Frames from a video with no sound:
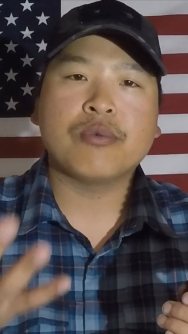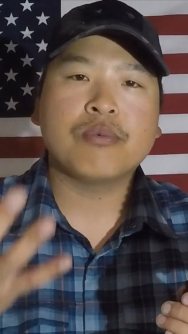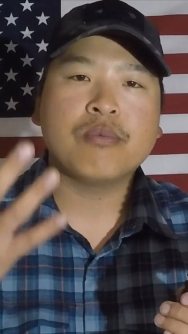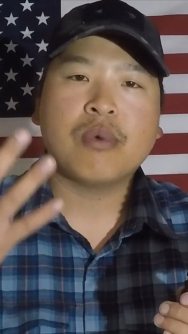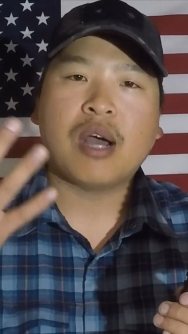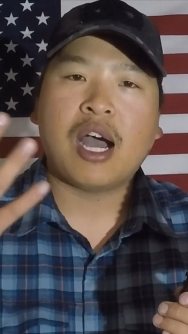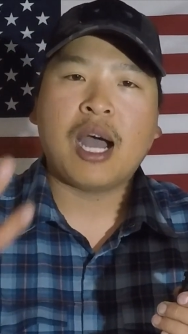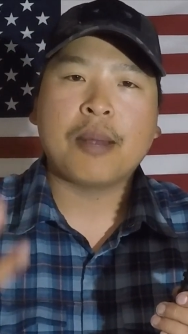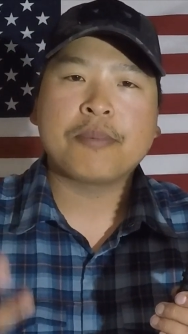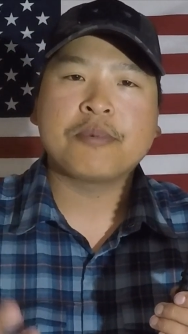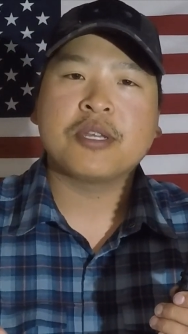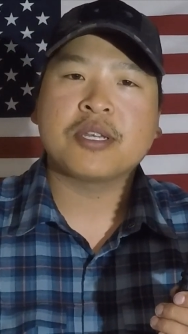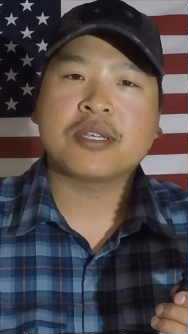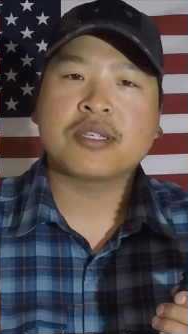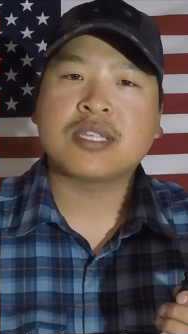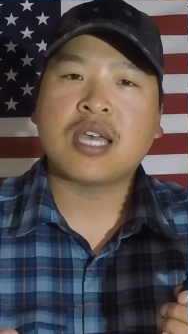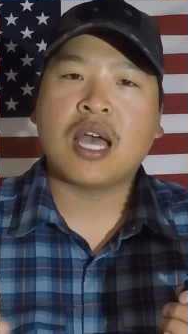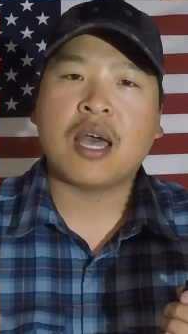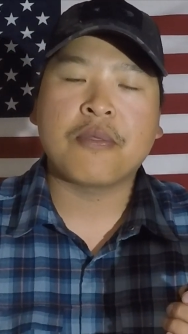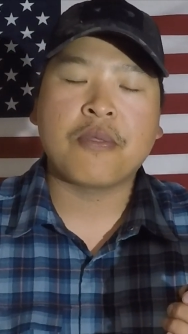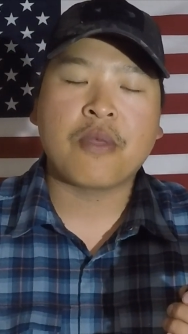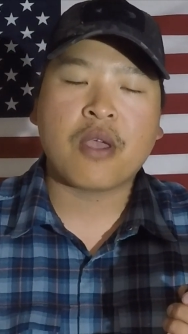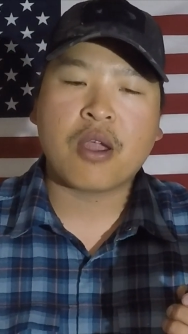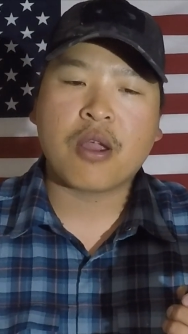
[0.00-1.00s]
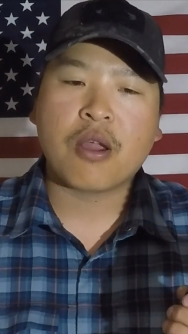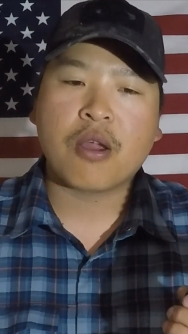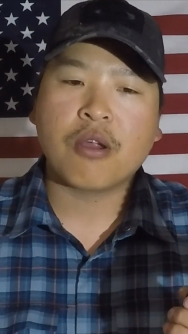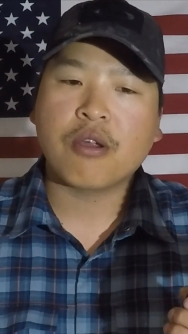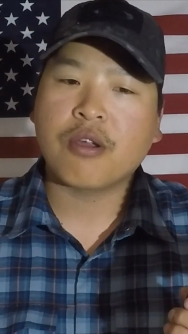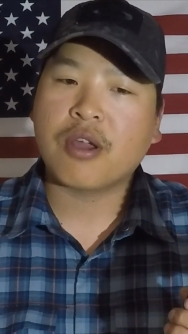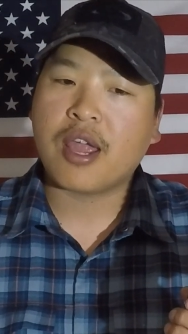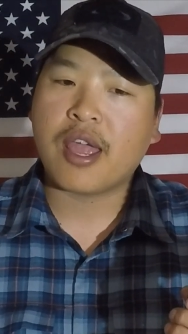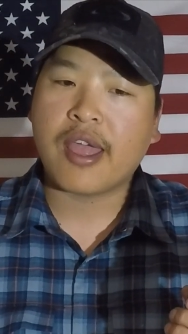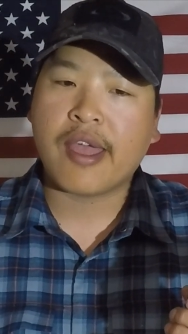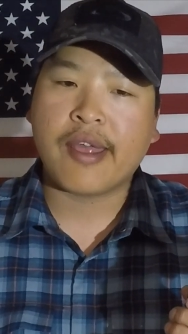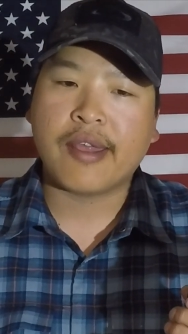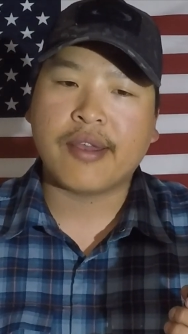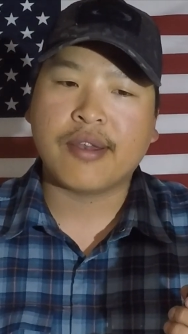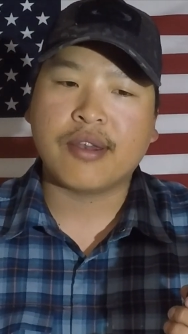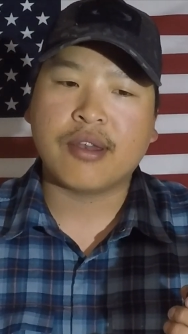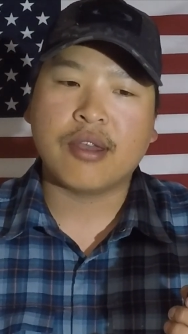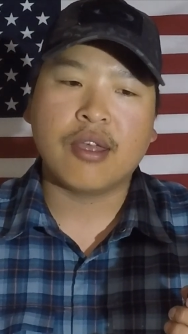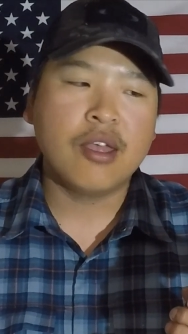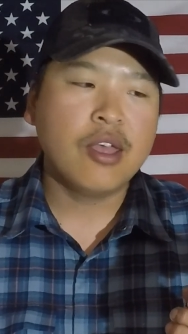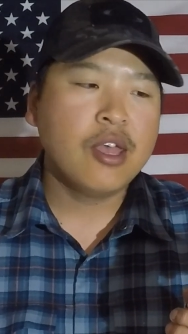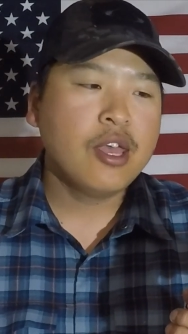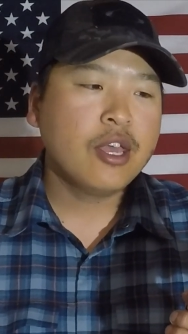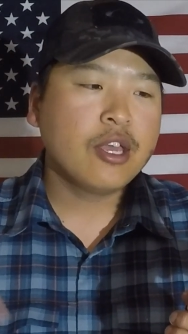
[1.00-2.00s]
optics on there, and
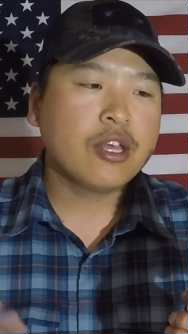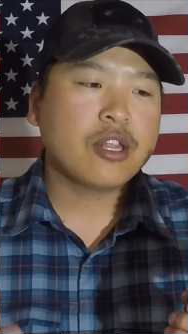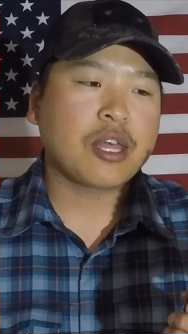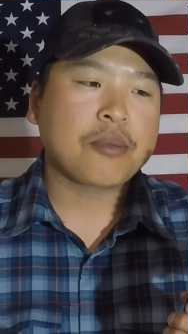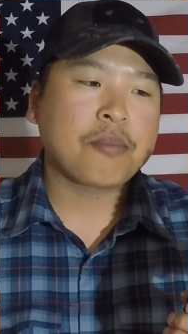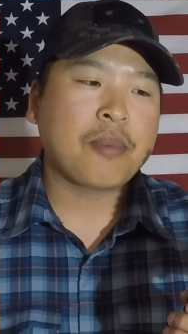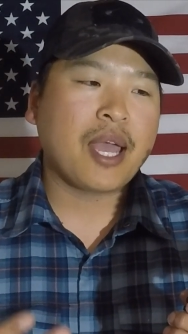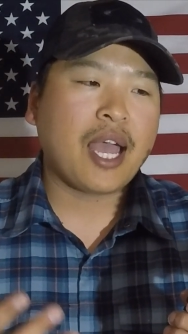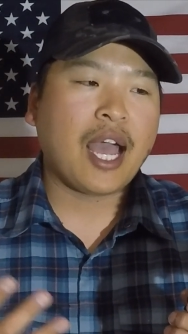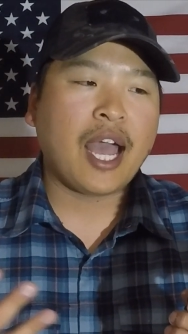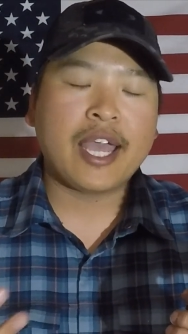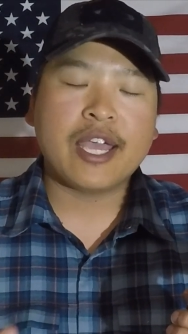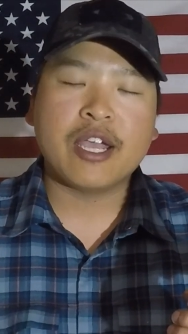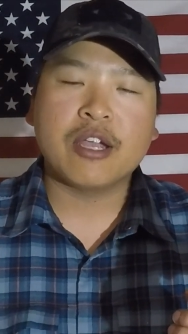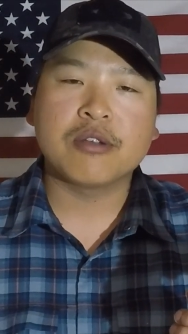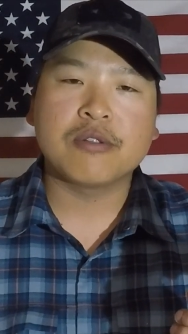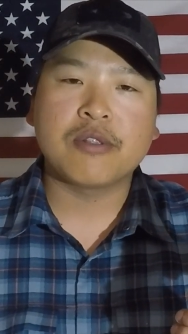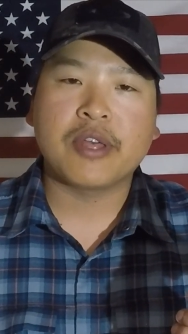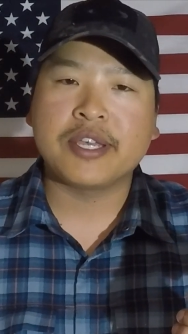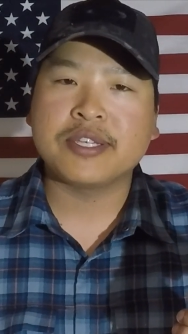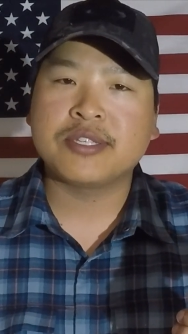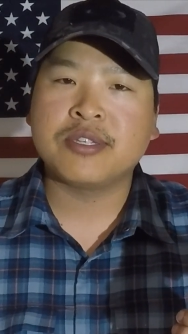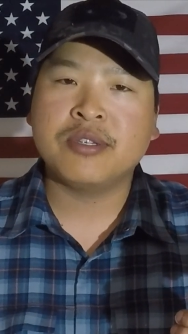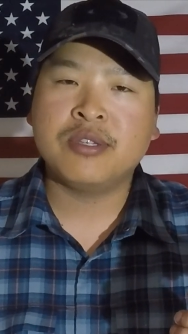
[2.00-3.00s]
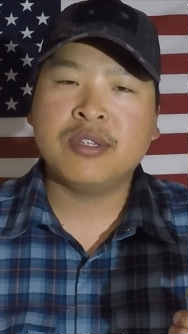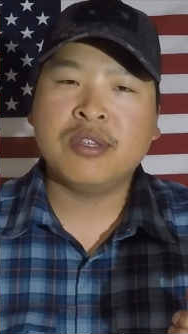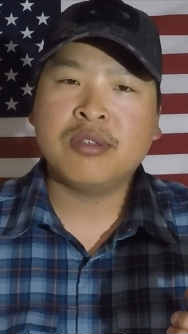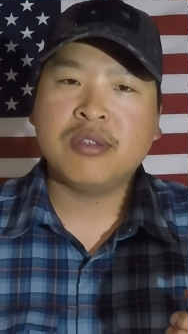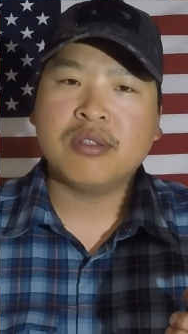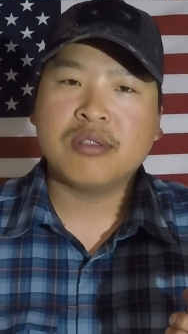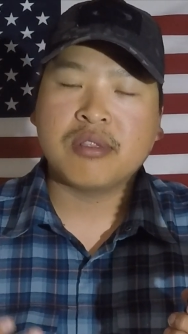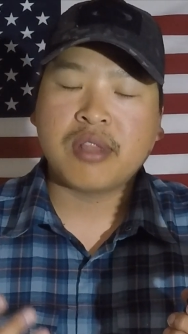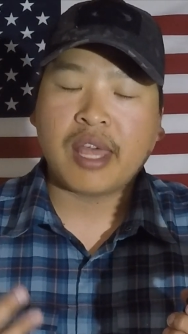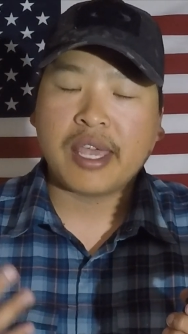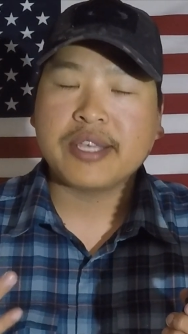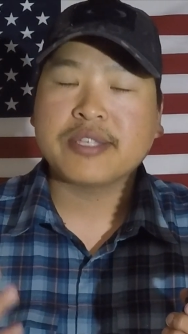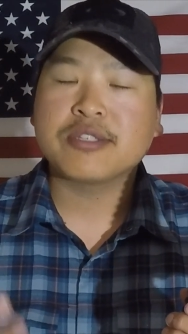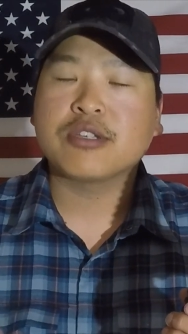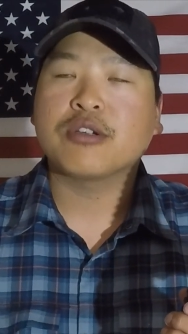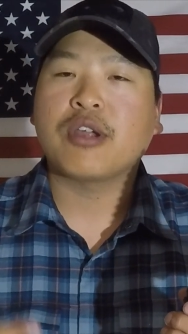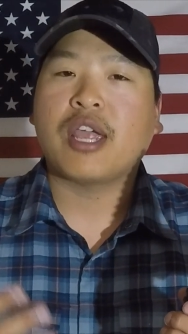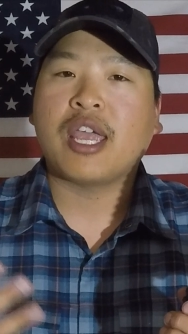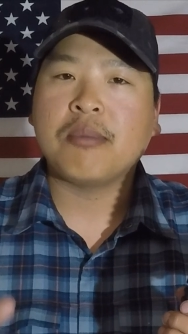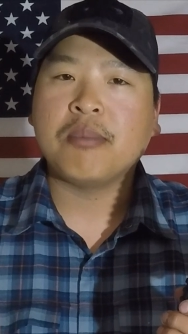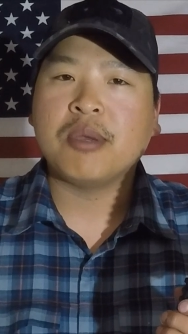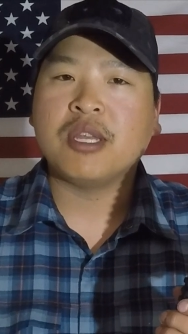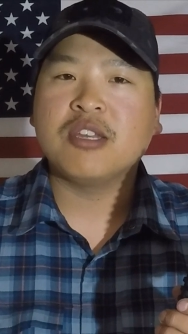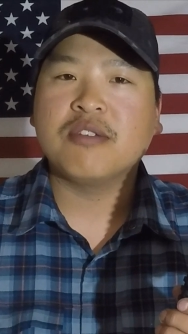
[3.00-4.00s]
like my IR laser
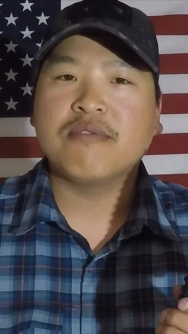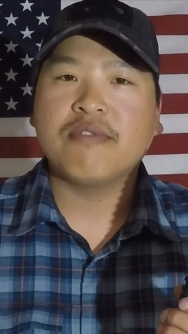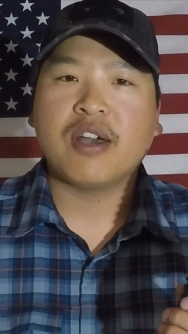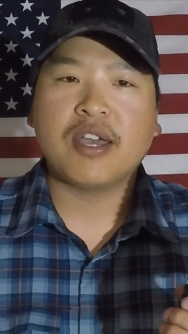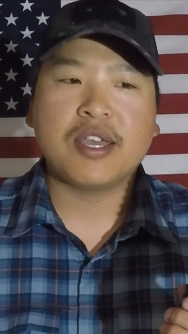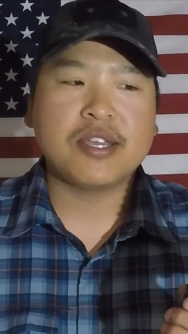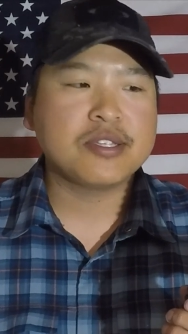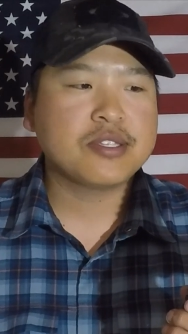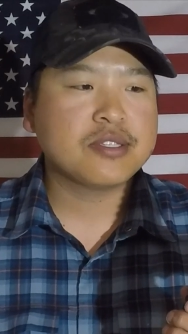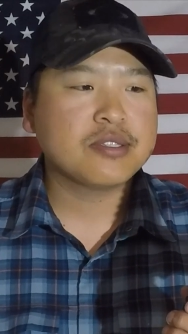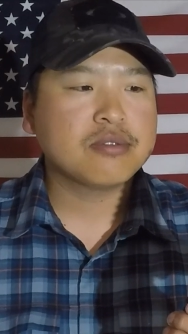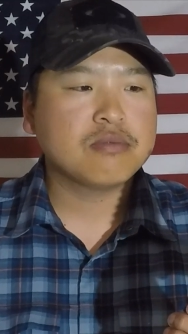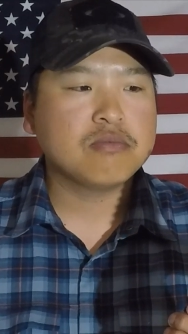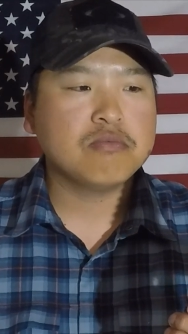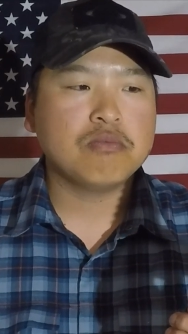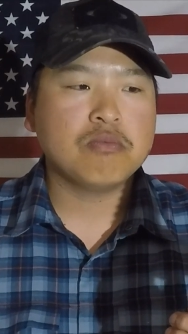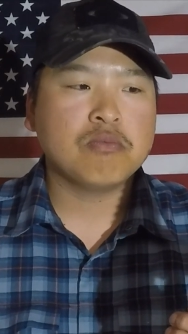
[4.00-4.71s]
aiming device.